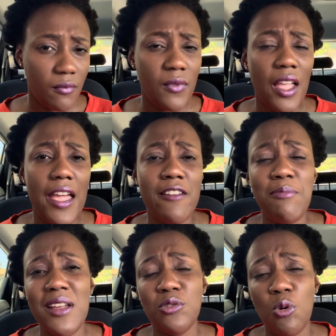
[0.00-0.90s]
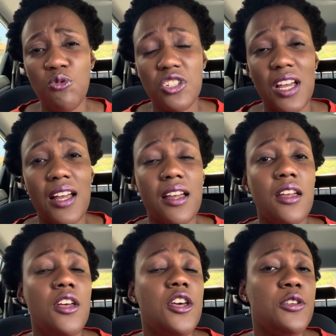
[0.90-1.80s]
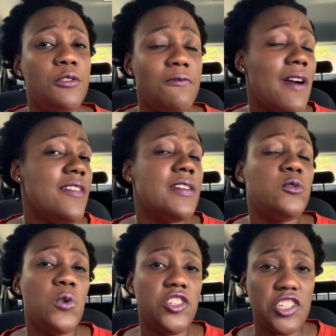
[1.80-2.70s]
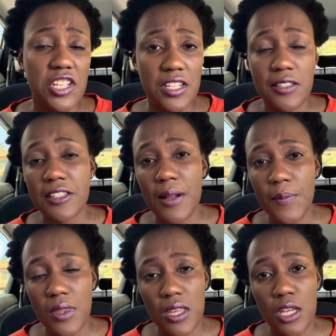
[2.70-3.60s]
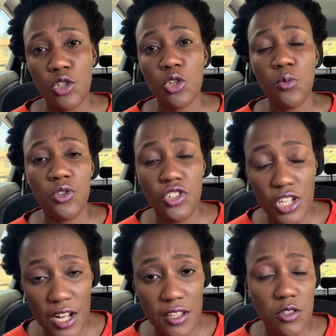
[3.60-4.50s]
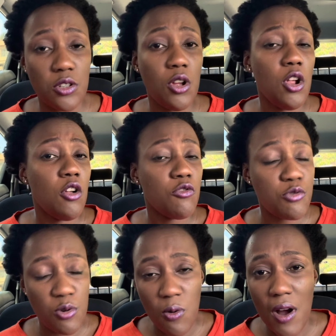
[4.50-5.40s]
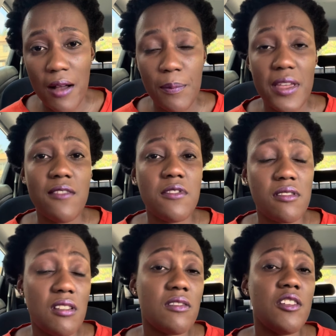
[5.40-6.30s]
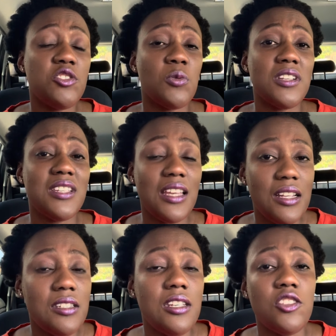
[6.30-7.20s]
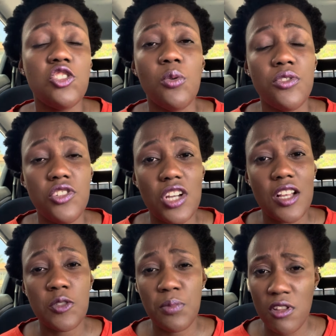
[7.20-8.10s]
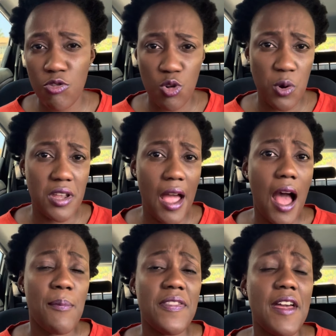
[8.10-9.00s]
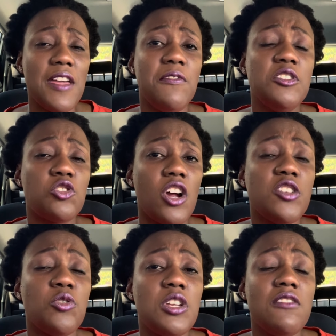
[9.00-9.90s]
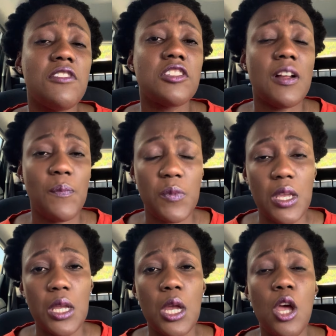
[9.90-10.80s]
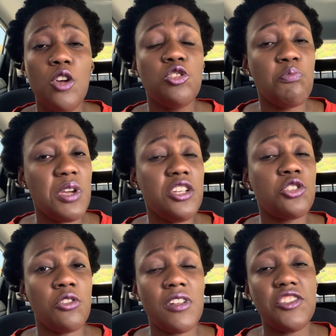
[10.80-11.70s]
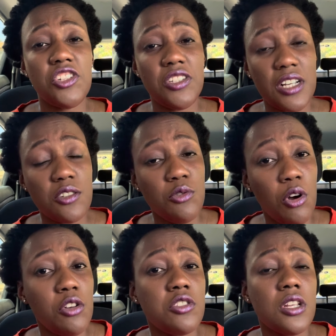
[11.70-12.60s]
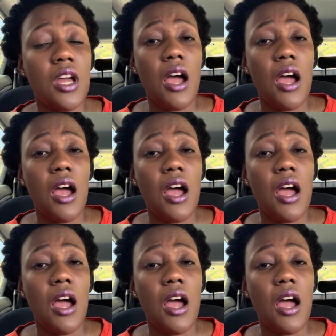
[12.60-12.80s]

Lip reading: have my daughter. You'd find that when she eats something, she would just throw up. Everything that she was eating, she would just be throwing up, and I even try to give her something to make sure that she does not